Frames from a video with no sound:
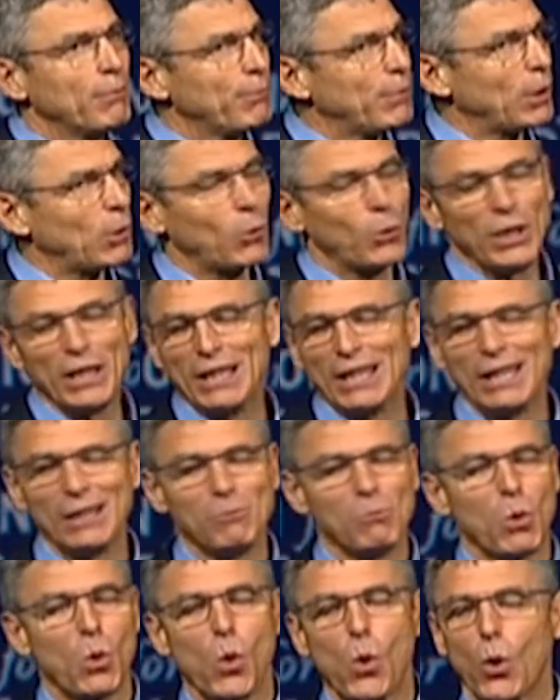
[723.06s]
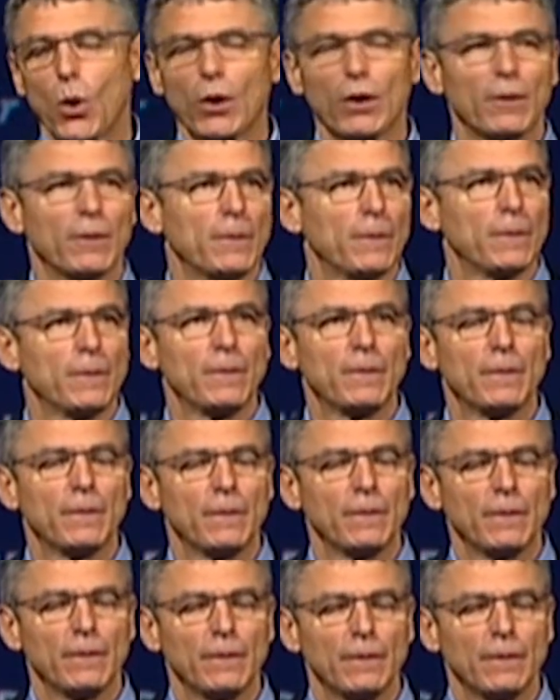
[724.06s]
But we need more.
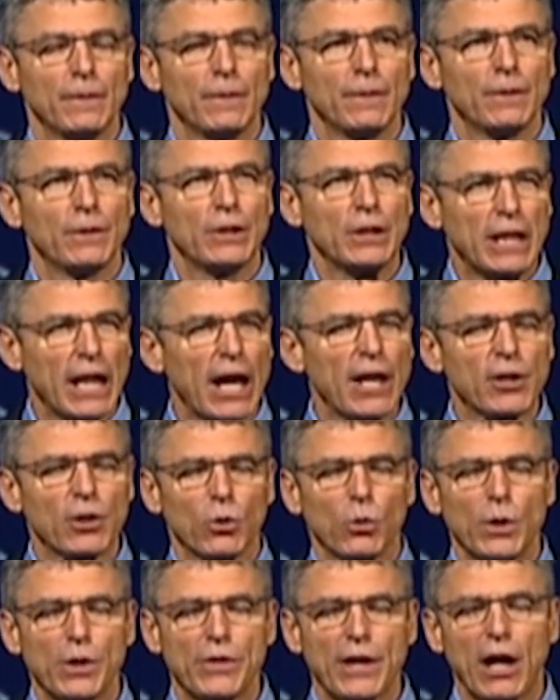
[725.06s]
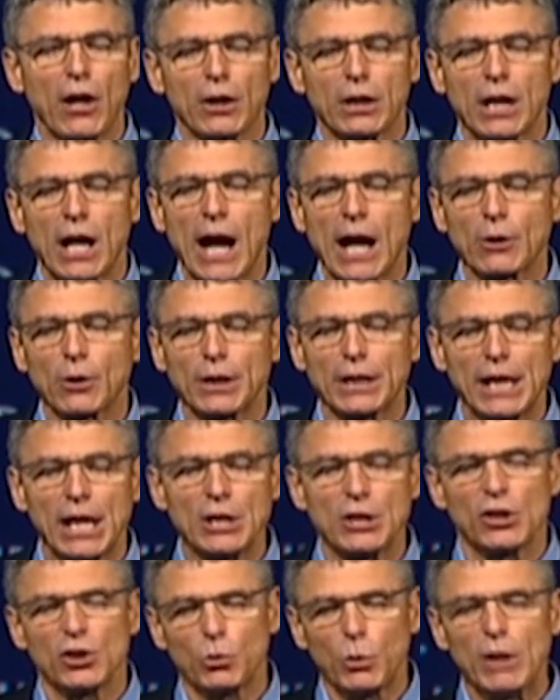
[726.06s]
Together with our
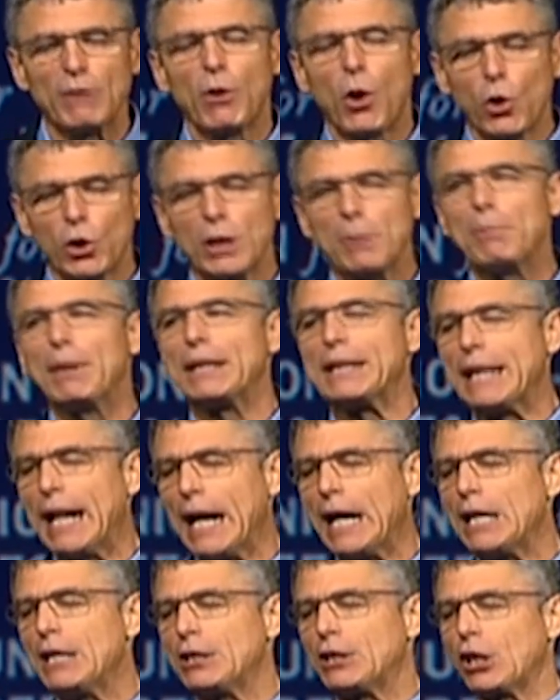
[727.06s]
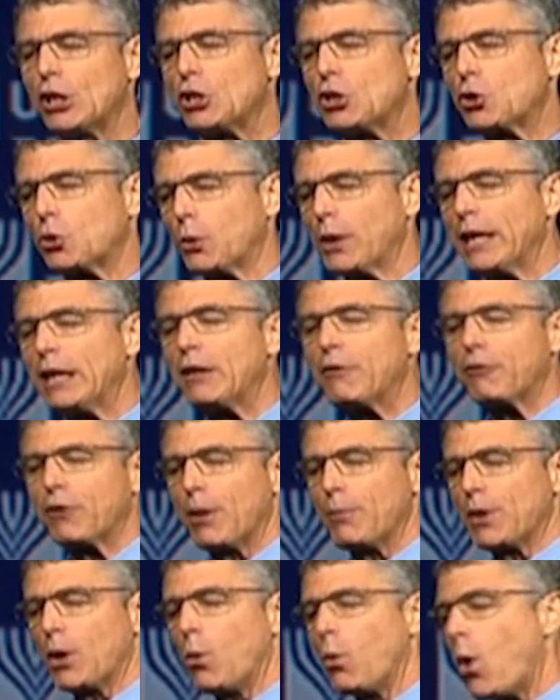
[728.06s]
congregations, we've only begun to drink
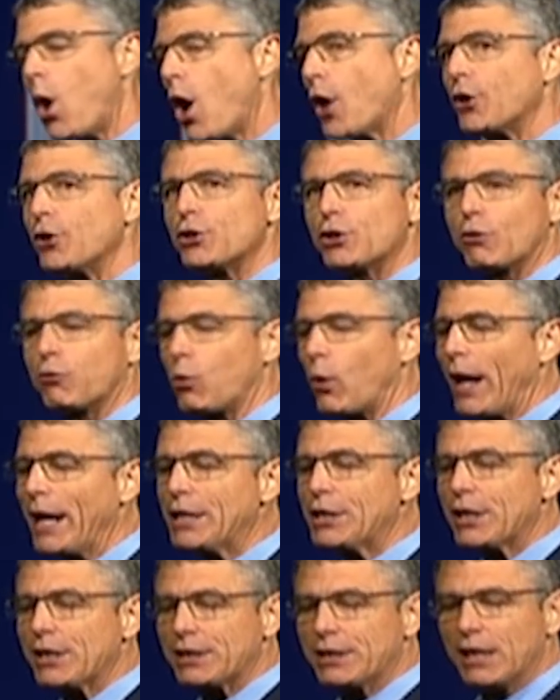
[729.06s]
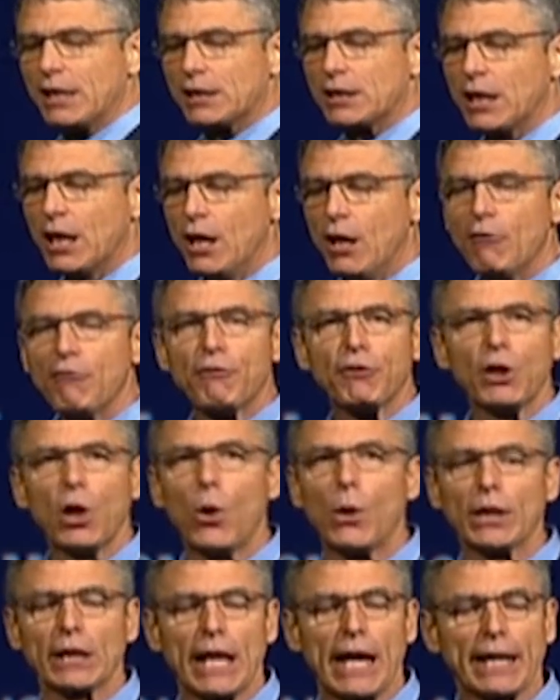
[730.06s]
from the waters of righteousness
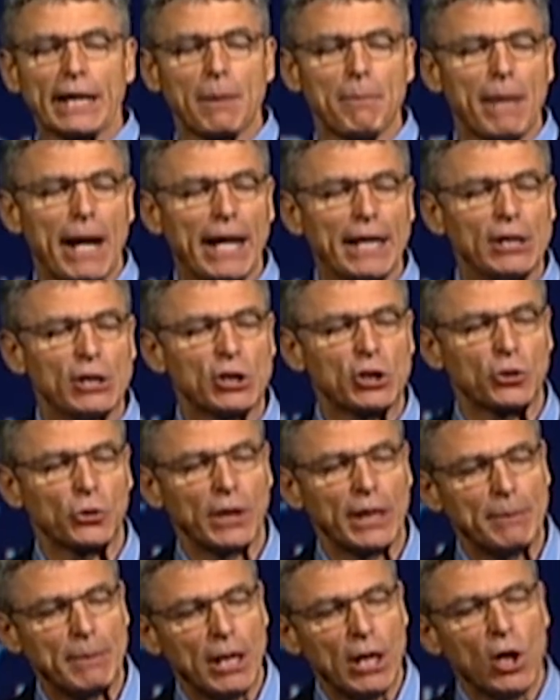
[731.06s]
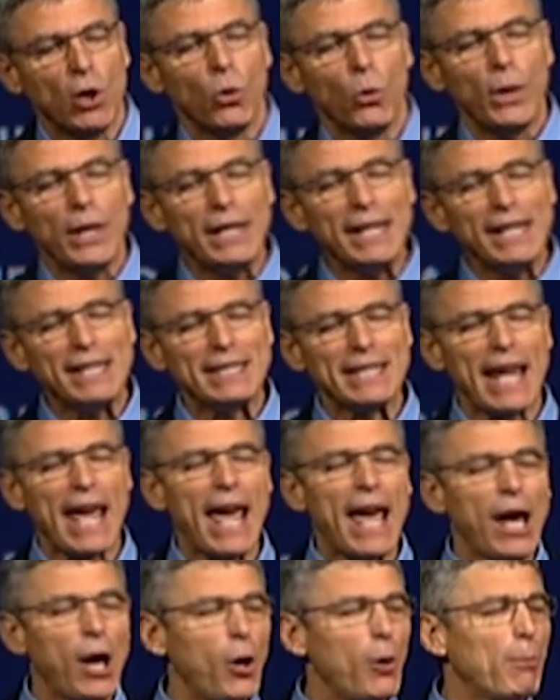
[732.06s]
flowing like a mighty stream. We need to
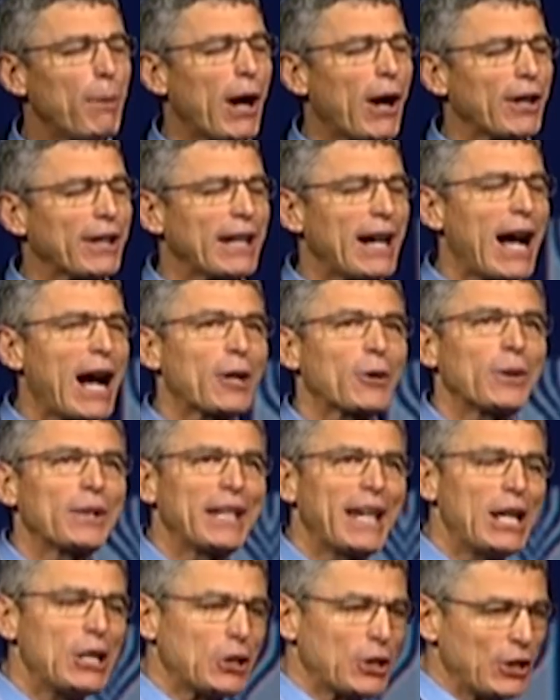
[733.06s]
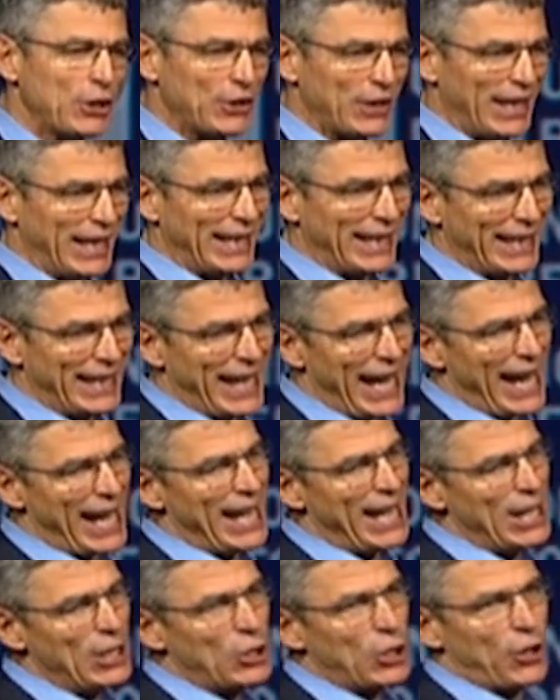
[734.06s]
help our congregations
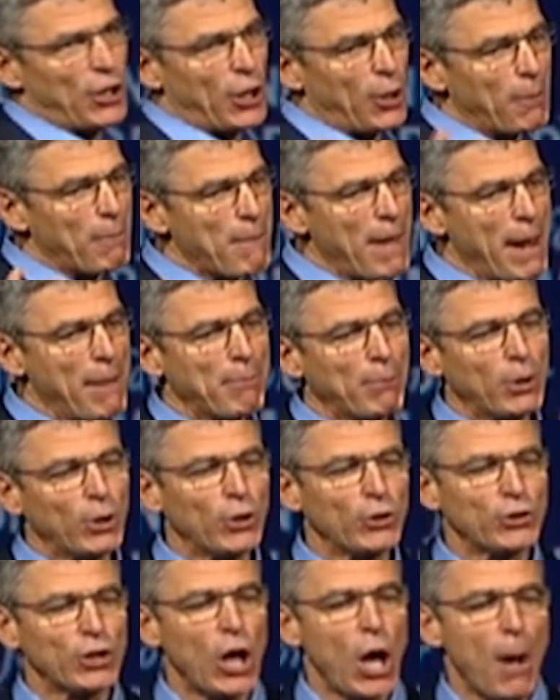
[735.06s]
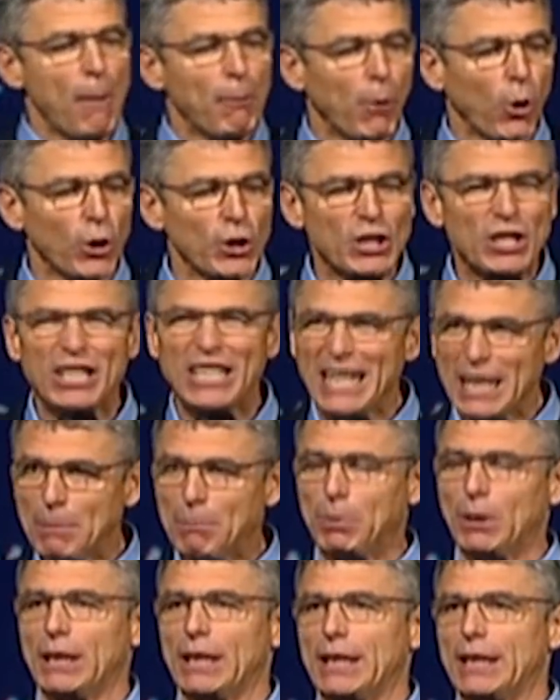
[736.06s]
engage their members more
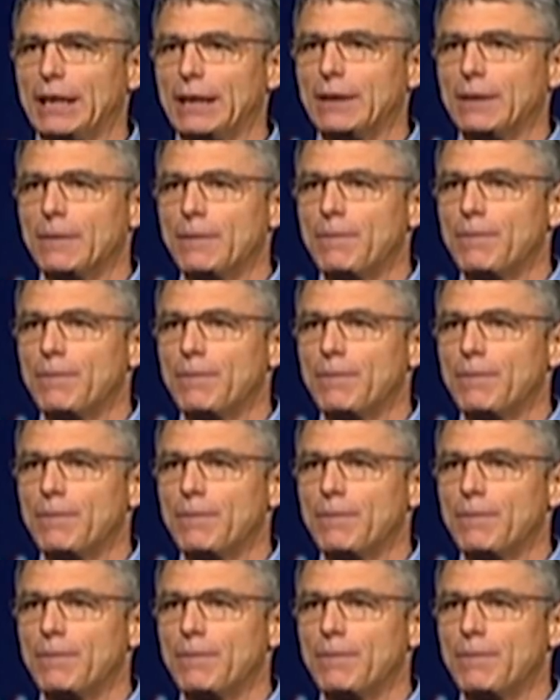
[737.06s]
deeply